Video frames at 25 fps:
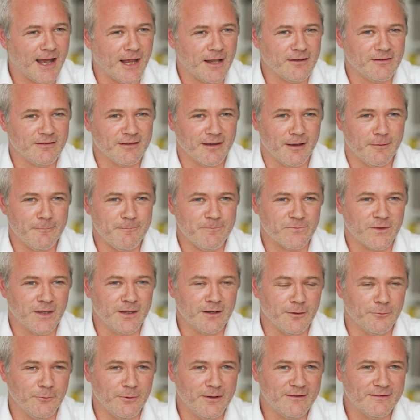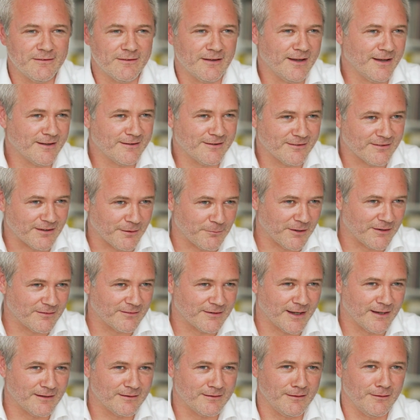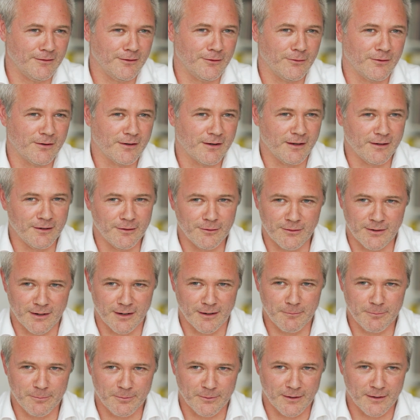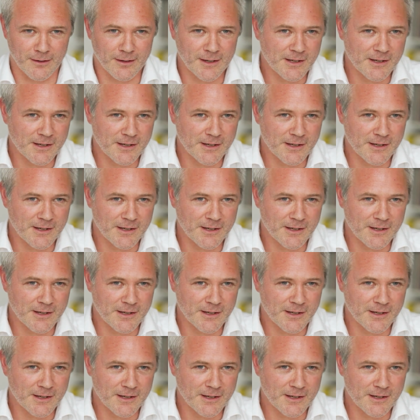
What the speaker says: And we see it to some extent in UKIP.